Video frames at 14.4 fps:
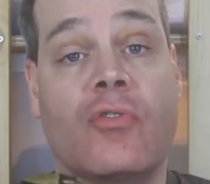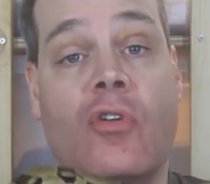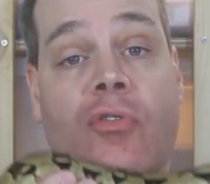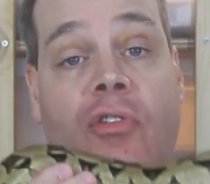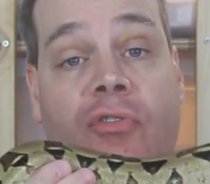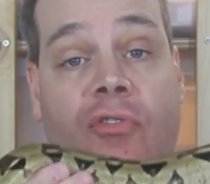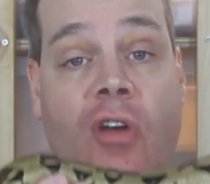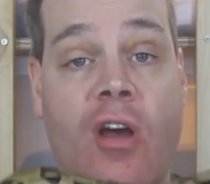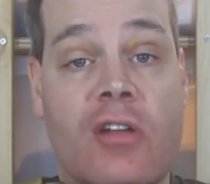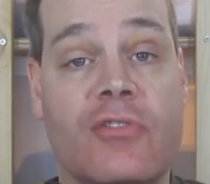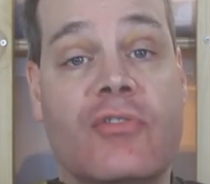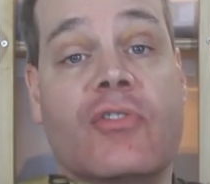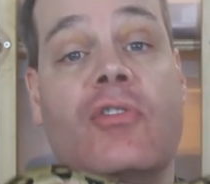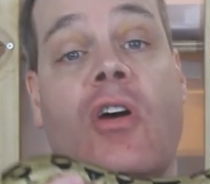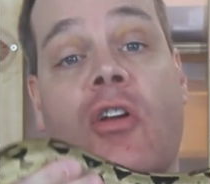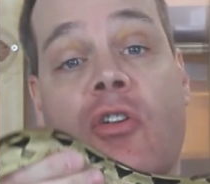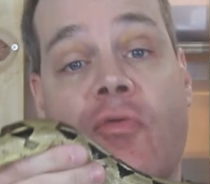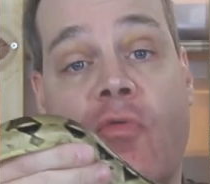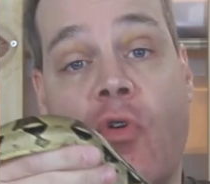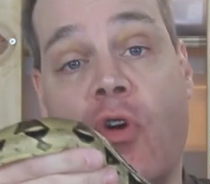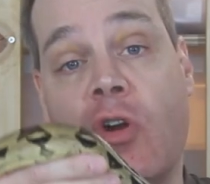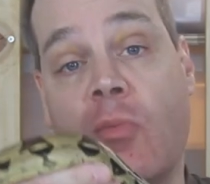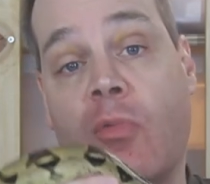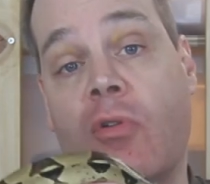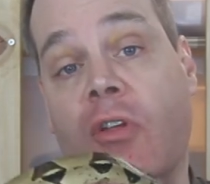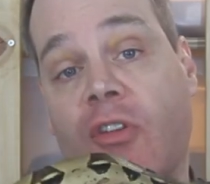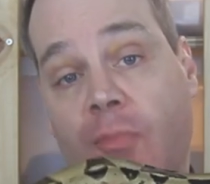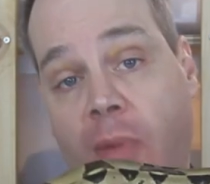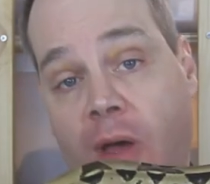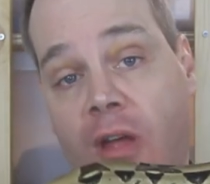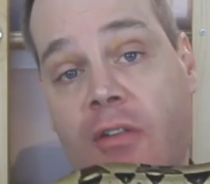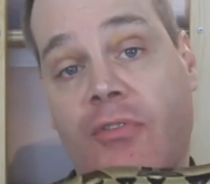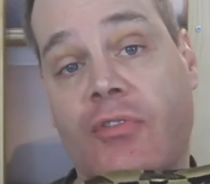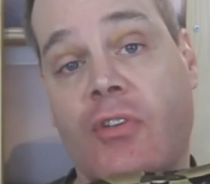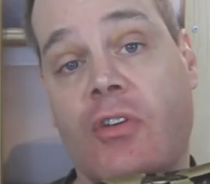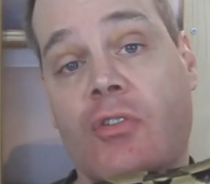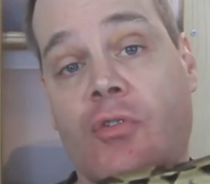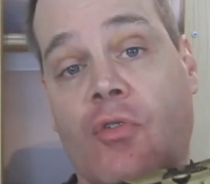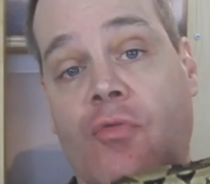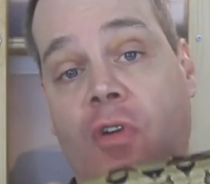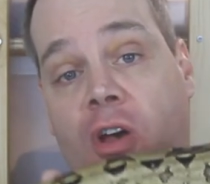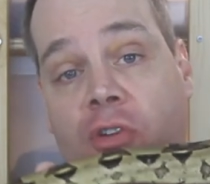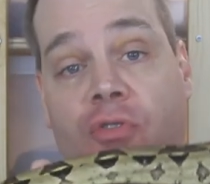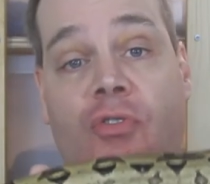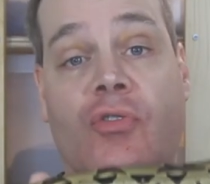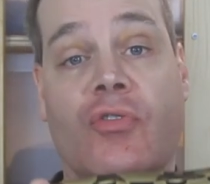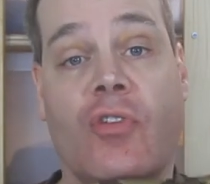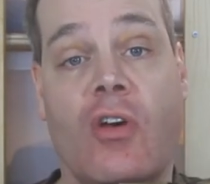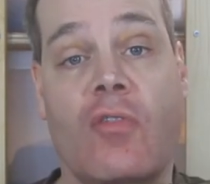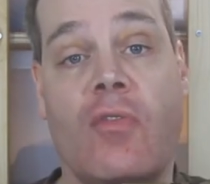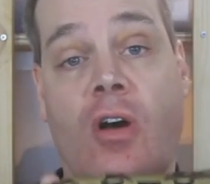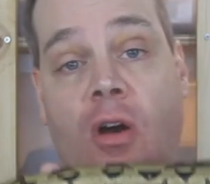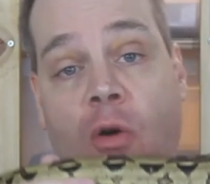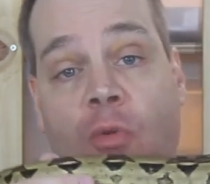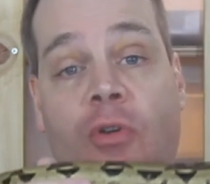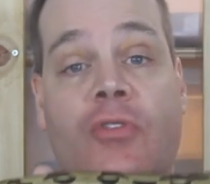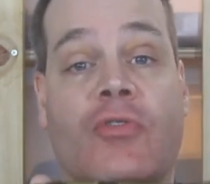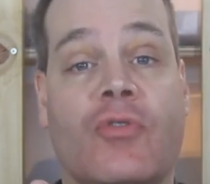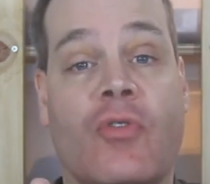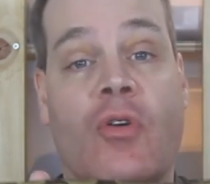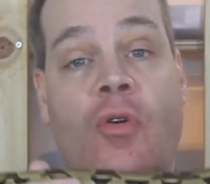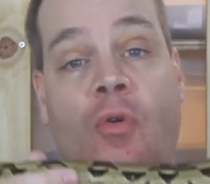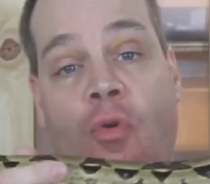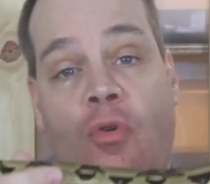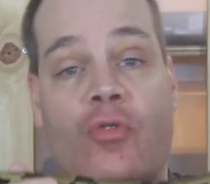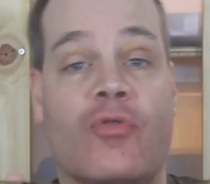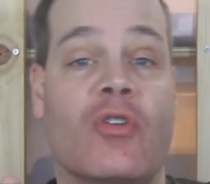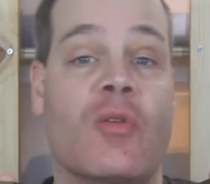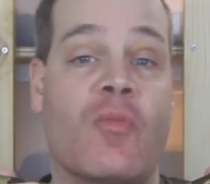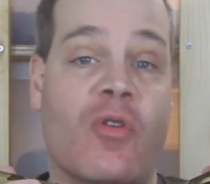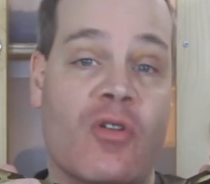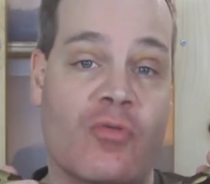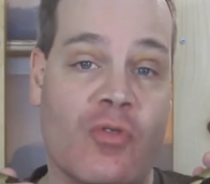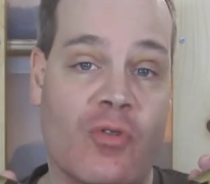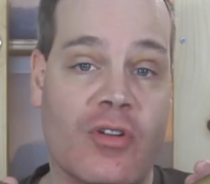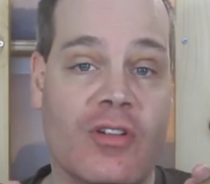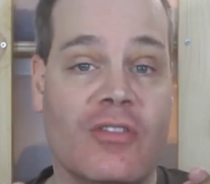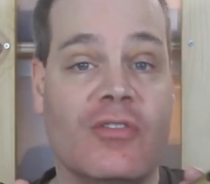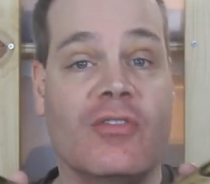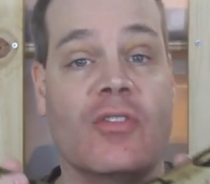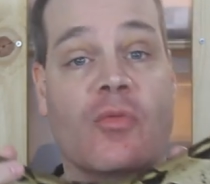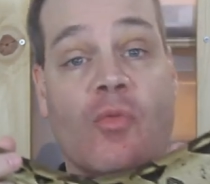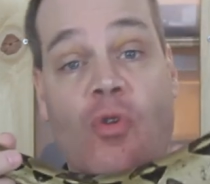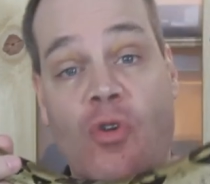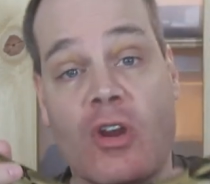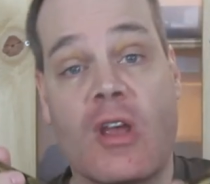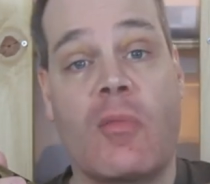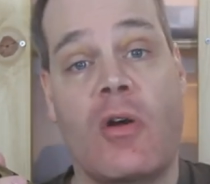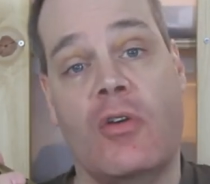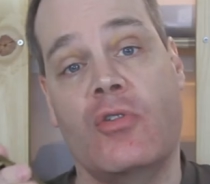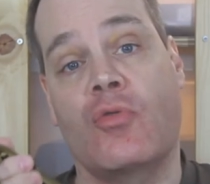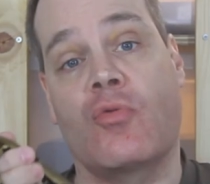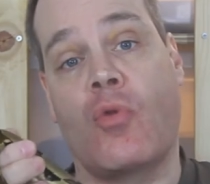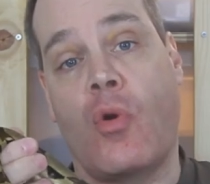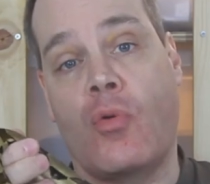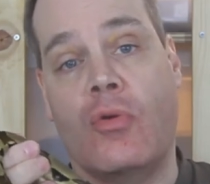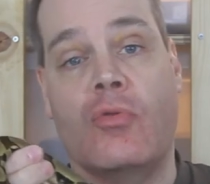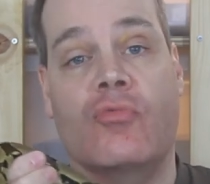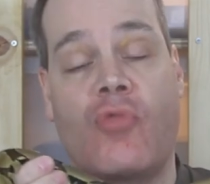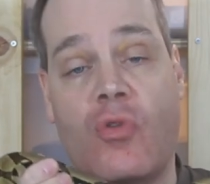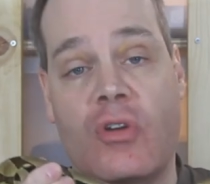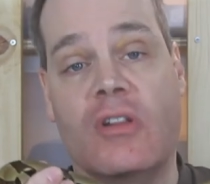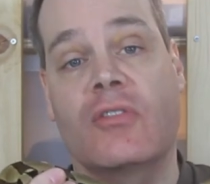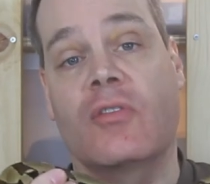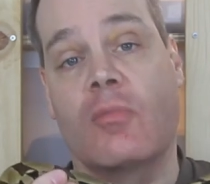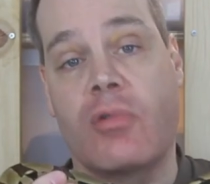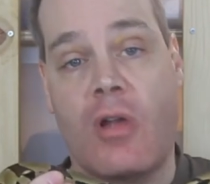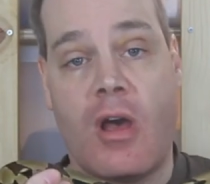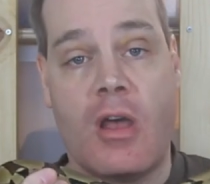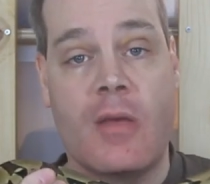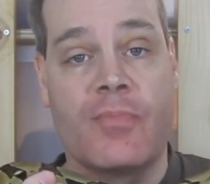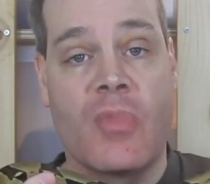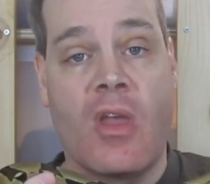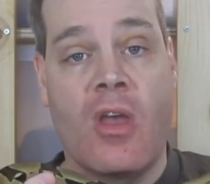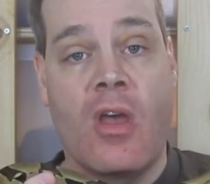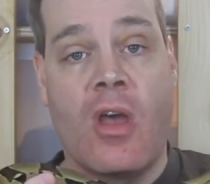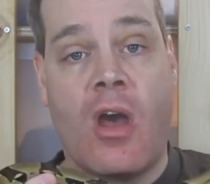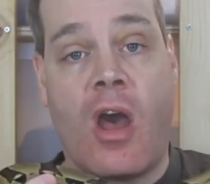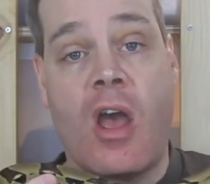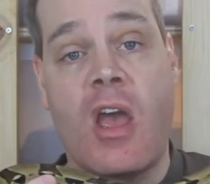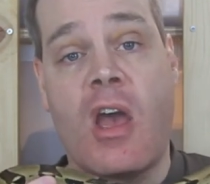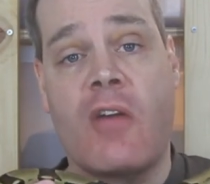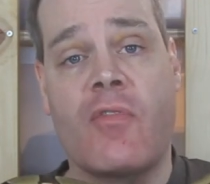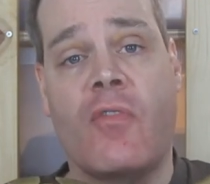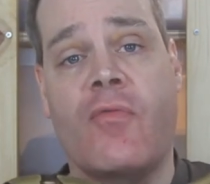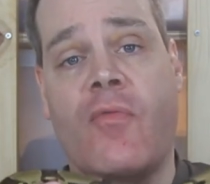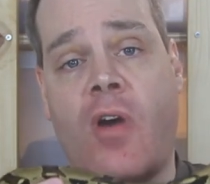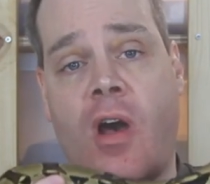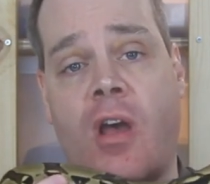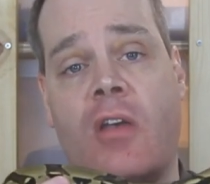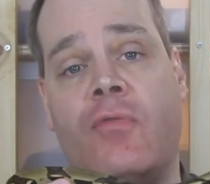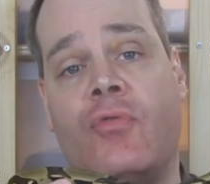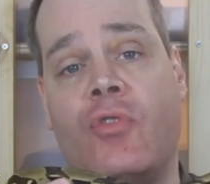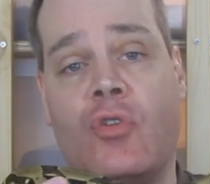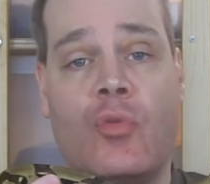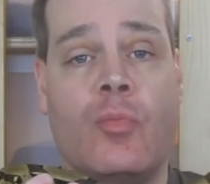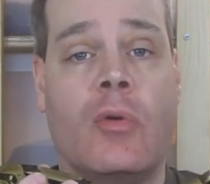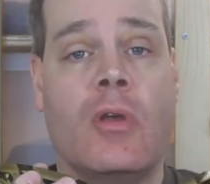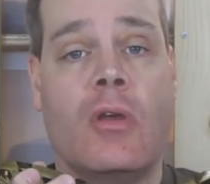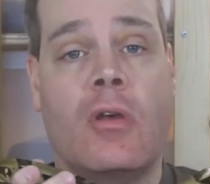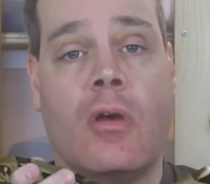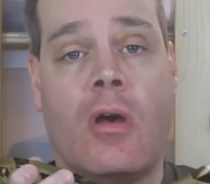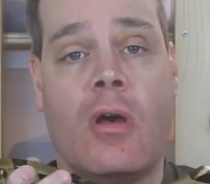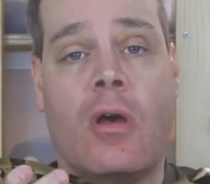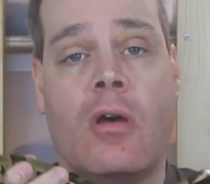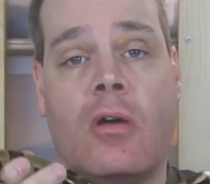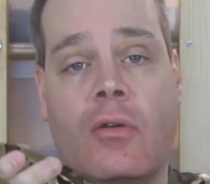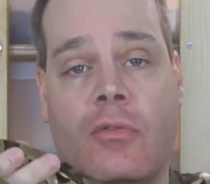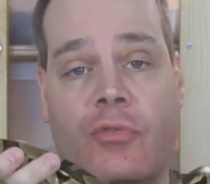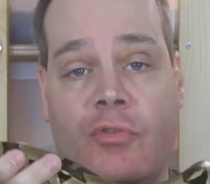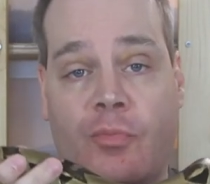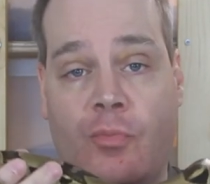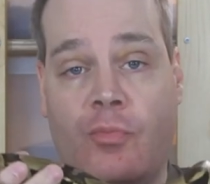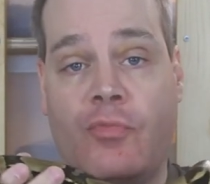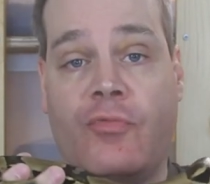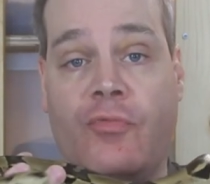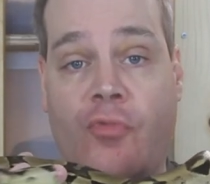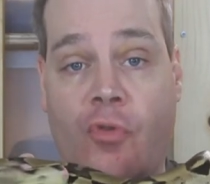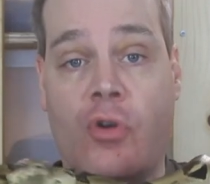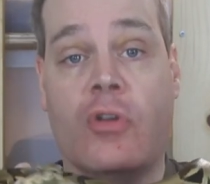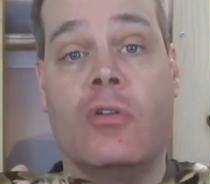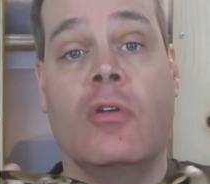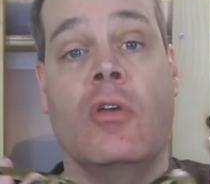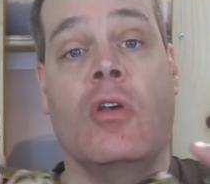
are this constant, unavoidable expense, and you find yourself always ordering more rodents and worrying about your rodent supply. I have a 5 cubic foot